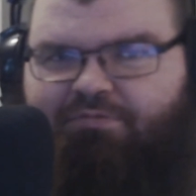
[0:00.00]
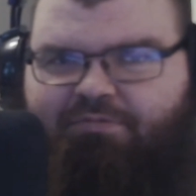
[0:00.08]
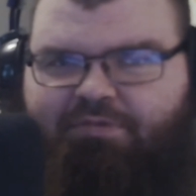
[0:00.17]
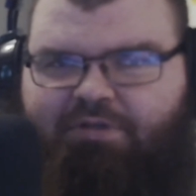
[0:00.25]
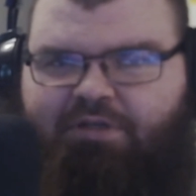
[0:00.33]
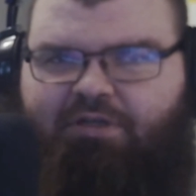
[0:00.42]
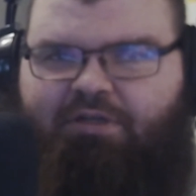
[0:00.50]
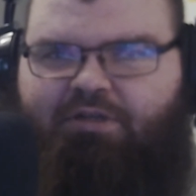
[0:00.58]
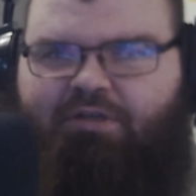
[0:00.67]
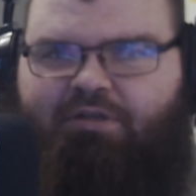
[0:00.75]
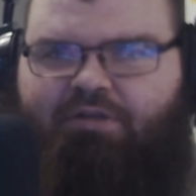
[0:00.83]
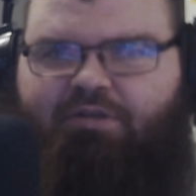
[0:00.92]

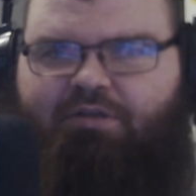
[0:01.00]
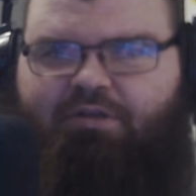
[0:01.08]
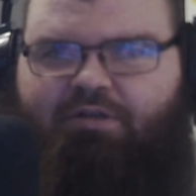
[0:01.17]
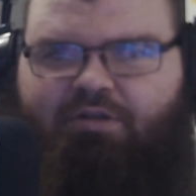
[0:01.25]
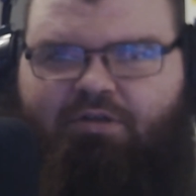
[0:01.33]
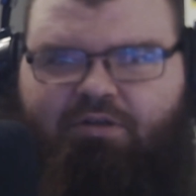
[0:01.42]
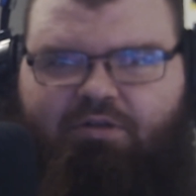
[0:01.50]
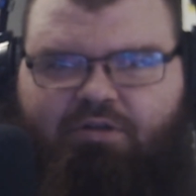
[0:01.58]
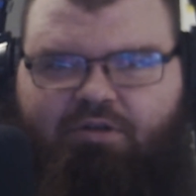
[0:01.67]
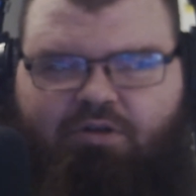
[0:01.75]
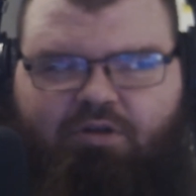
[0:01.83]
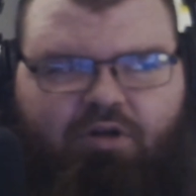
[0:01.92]

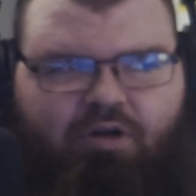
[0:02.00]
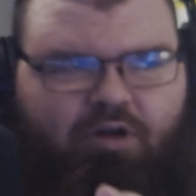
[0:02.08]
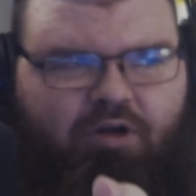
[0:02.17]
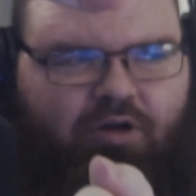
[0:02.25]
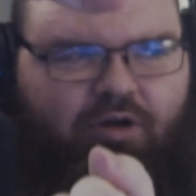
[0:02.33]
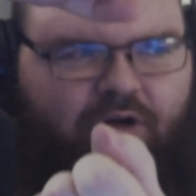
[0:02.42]
No one is speaking in this clip.